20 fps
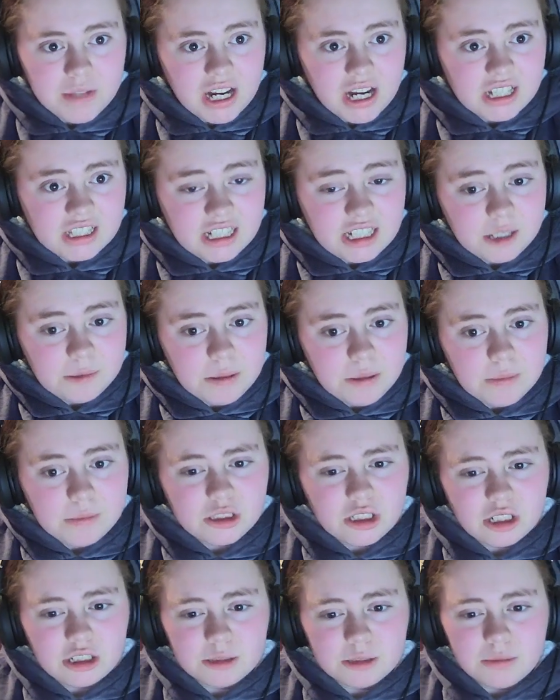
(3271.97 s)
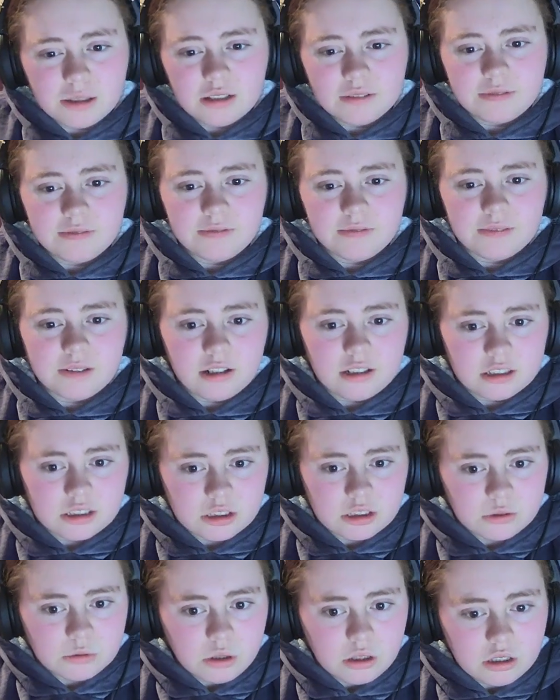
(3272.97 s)
I think people talked about the
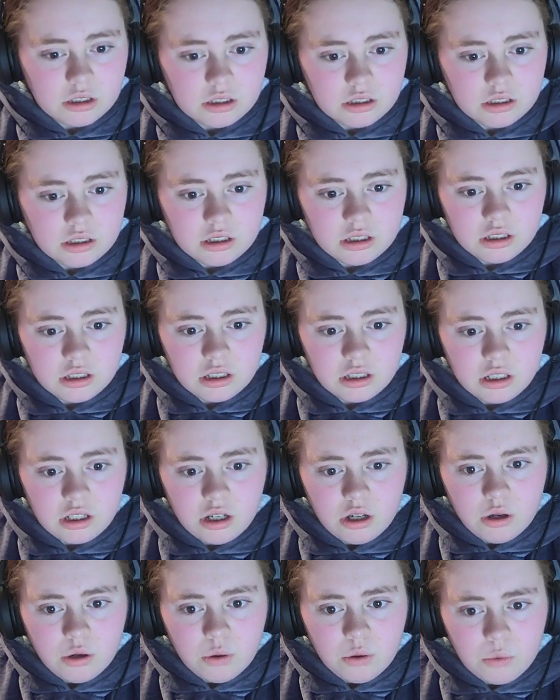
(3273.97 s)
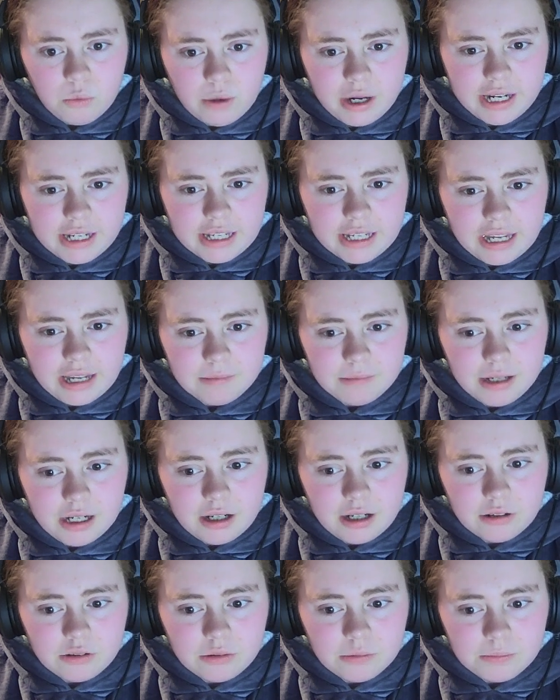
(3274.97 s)
first one when it came
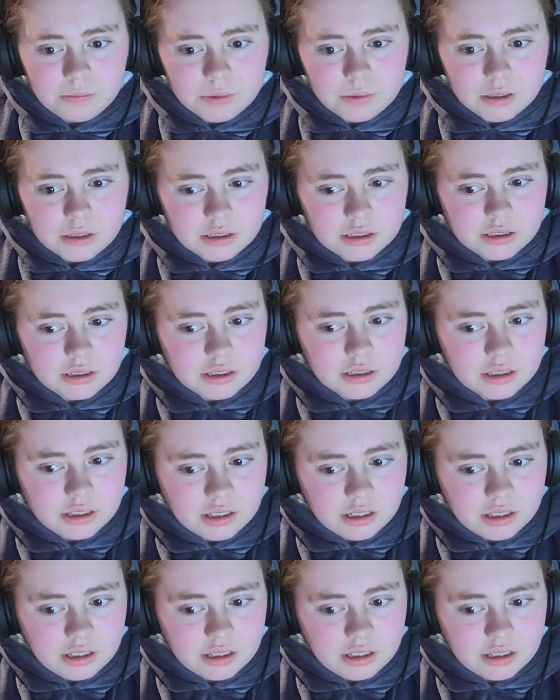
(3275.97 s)
out, but